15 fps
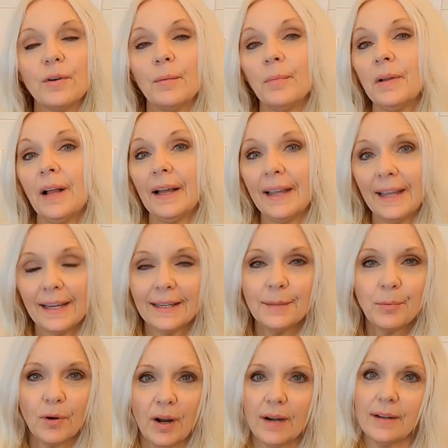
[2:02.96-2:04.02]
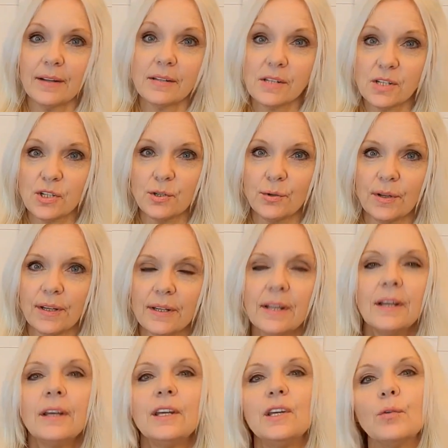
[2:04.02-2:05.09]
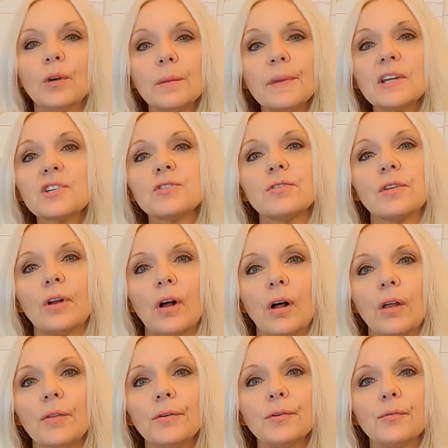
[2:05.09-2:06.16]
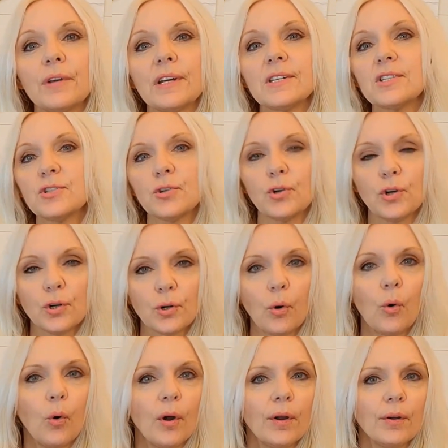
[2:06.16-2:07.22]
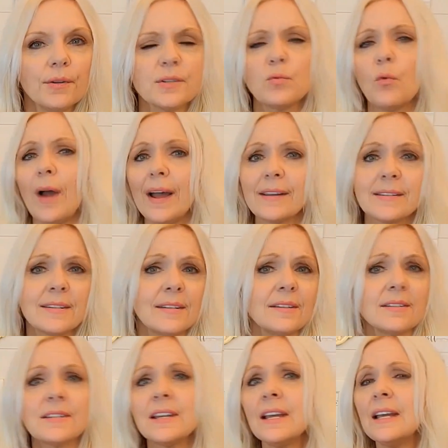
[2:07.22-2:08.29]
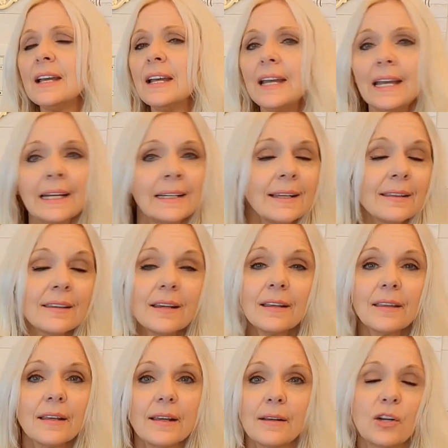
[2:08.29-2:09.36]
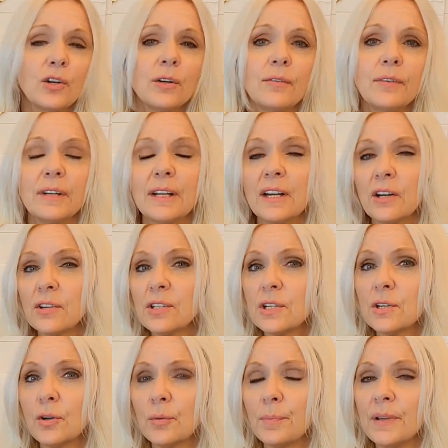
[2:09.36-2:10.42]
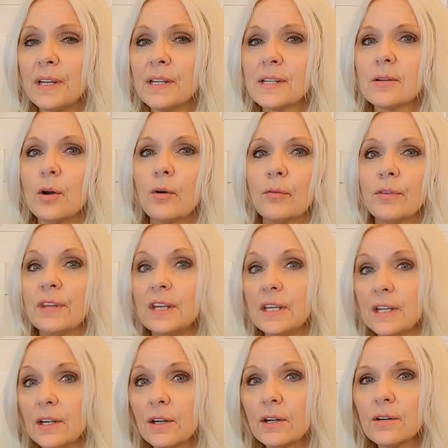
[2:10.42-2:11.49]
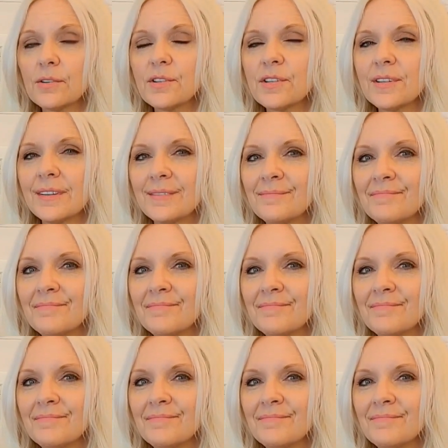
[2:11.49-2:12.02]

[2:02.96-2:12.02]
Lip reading: apply any products to it. You want to make sure that all the grease, dirt, oils, waxes, anything that could have adhered to your piece over the years